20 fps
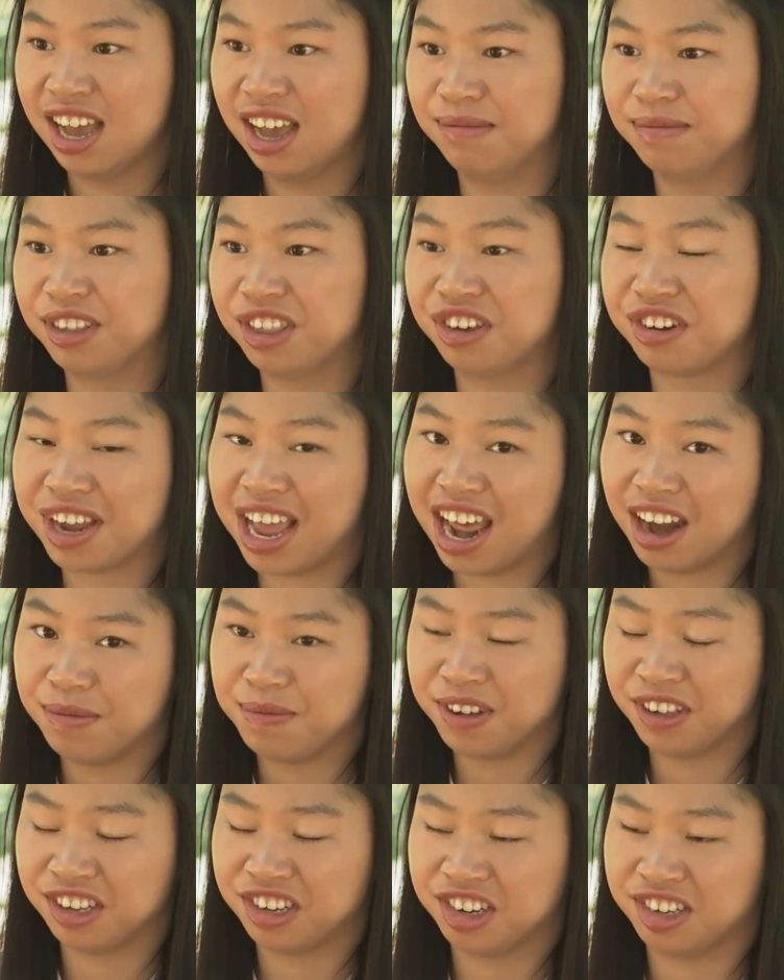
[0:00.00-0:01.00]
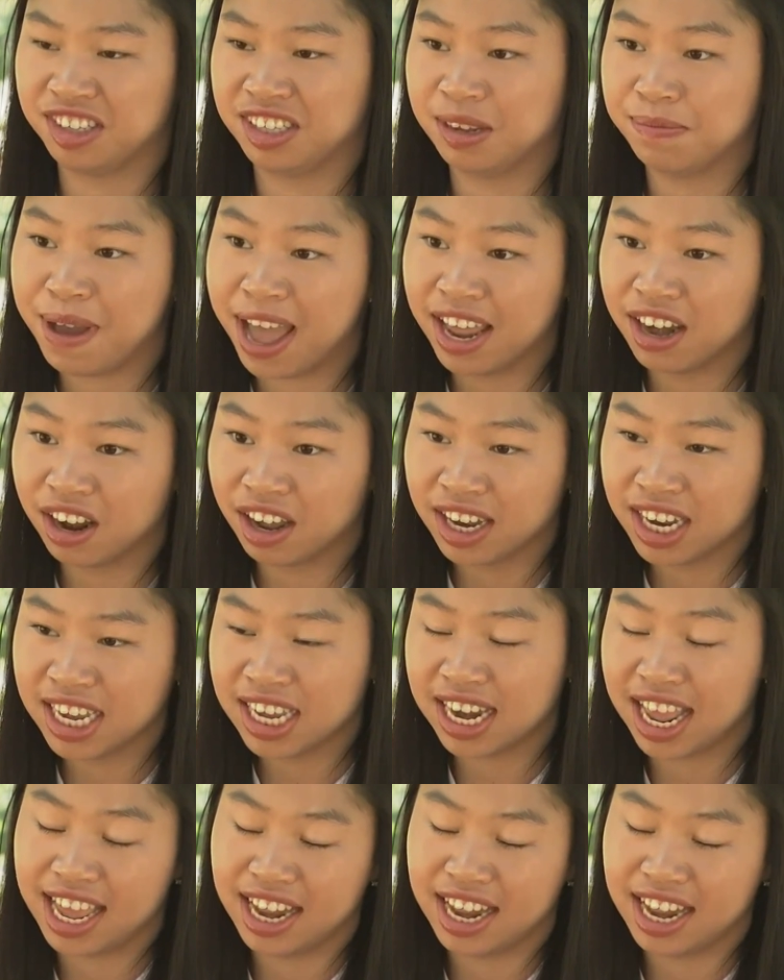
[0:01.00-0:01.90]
Um, so their caterpillars depend on it,